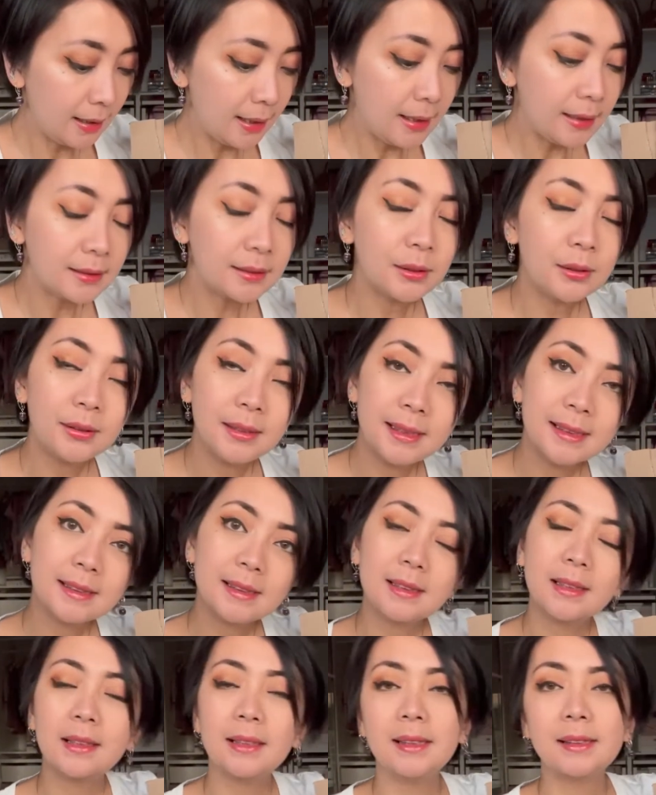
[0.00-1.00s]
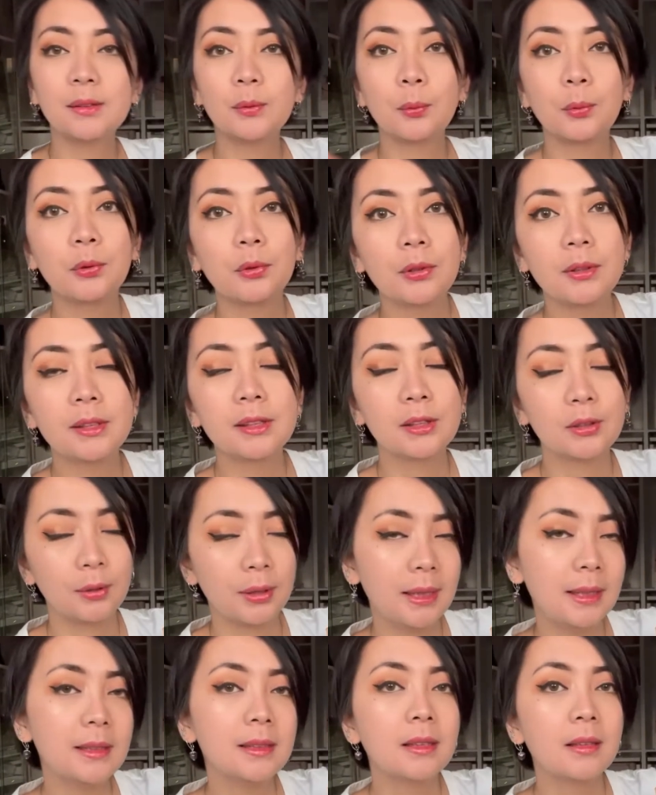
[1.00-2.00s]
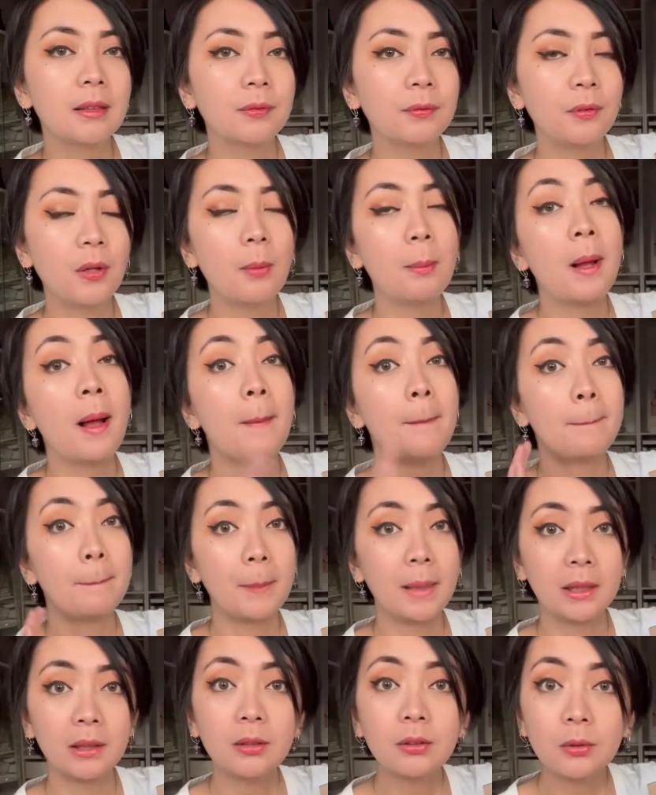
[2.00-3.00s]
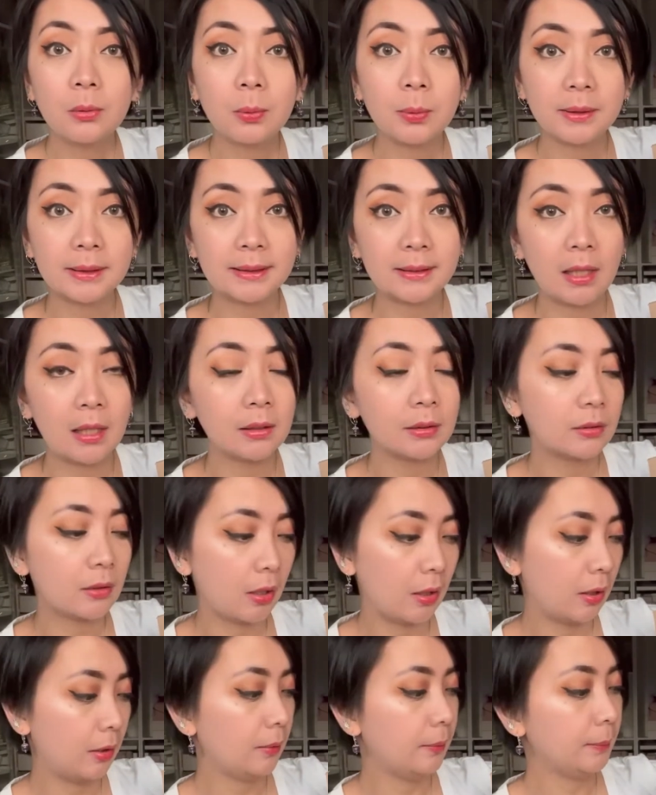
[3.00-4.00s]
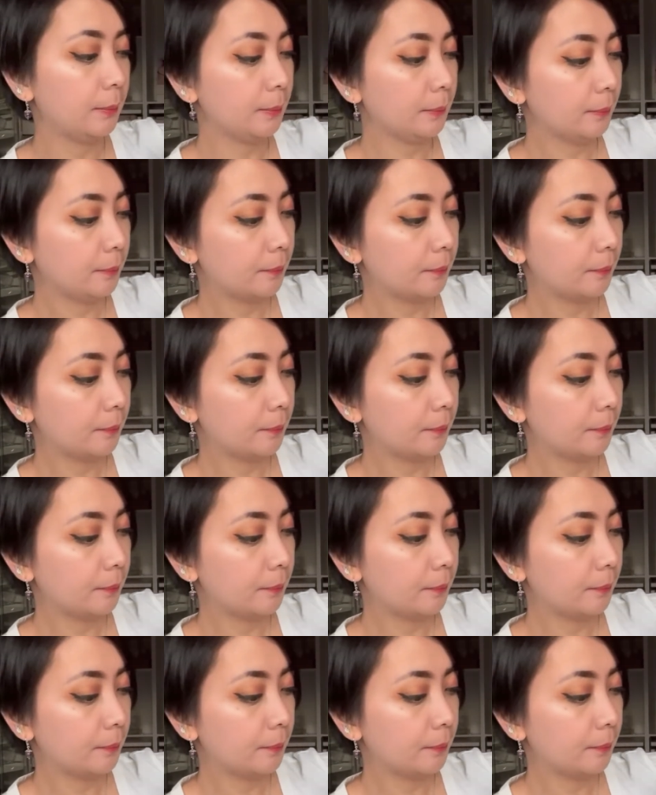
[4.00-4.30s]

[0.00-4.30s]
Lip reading: So this is ordered straight from michaelkors.com,